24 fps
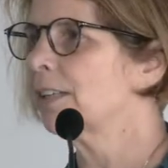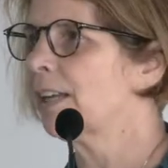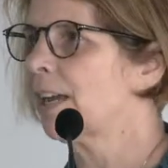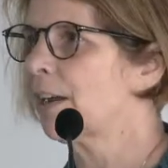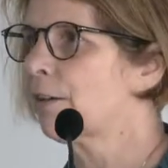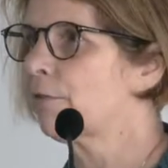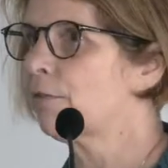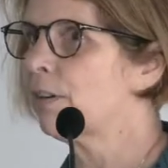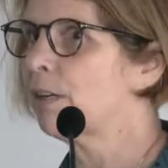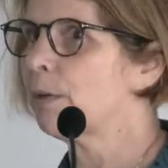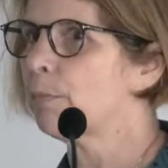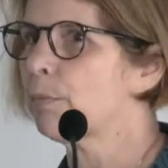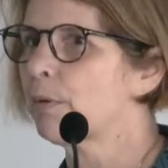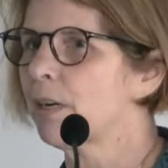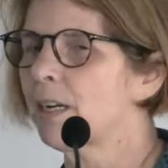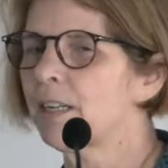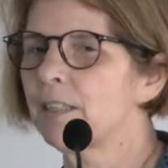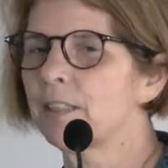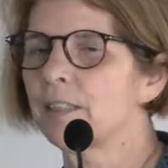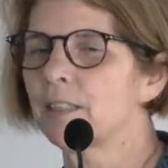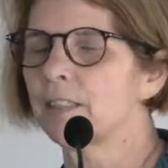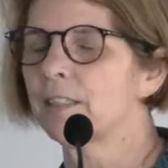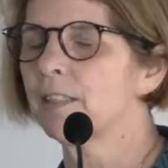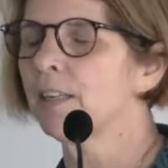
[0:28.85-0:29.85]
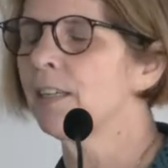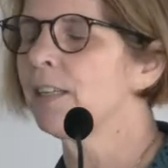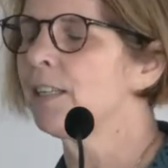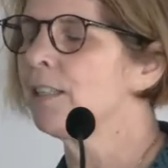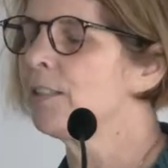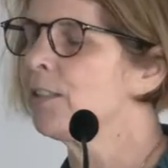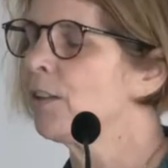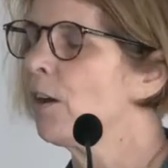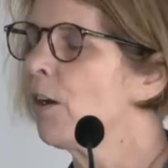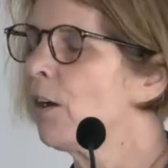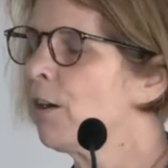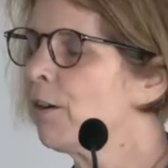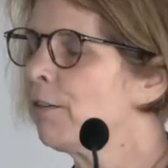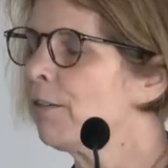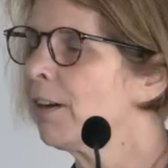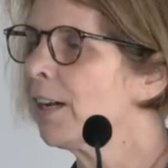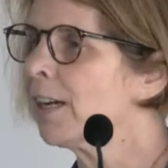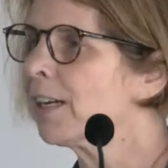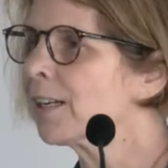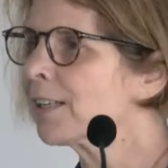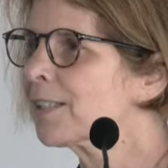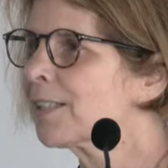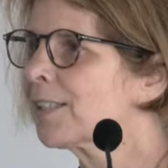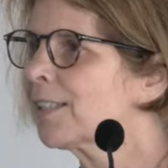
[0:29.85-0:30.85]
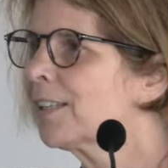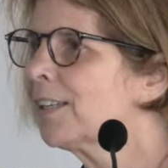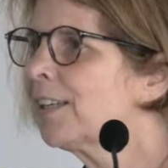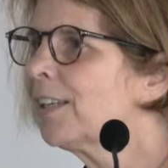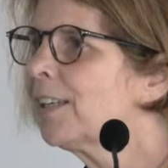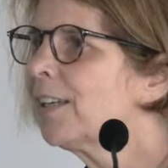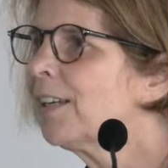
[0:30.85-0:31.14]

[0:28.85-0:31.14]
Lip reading: now rebranded as RX,